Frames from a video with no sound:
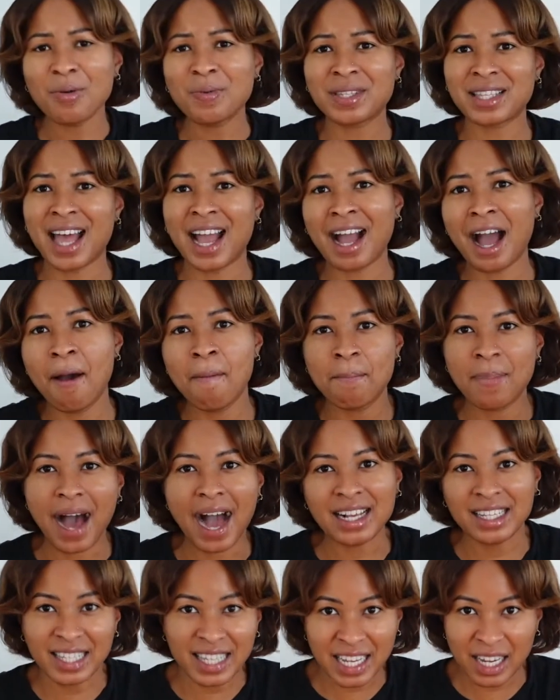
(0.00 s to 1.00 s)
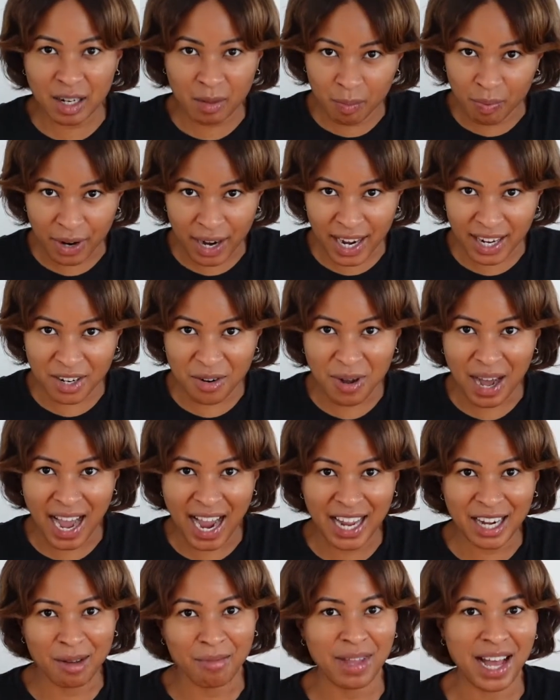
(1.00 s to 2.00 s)
it was like unboxing a brand new
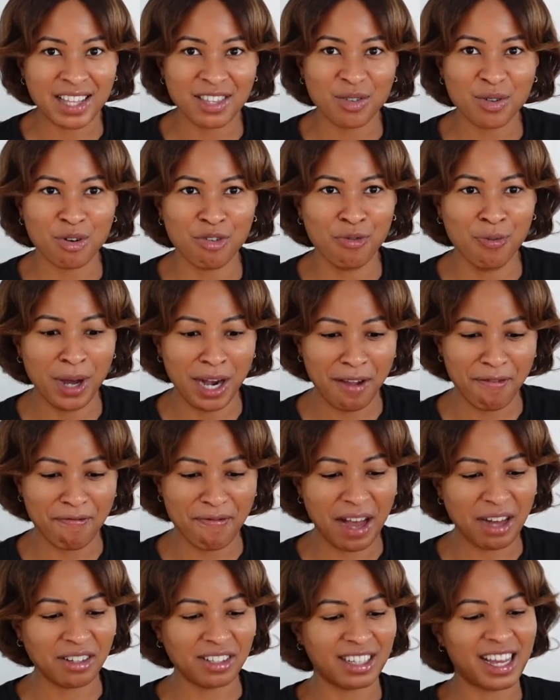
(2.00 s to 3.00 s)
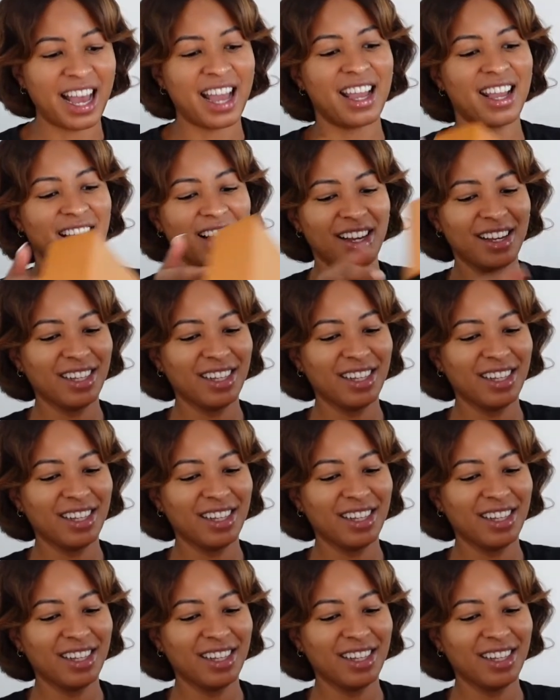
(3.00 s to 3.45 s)
item. That's sort of what it felt like.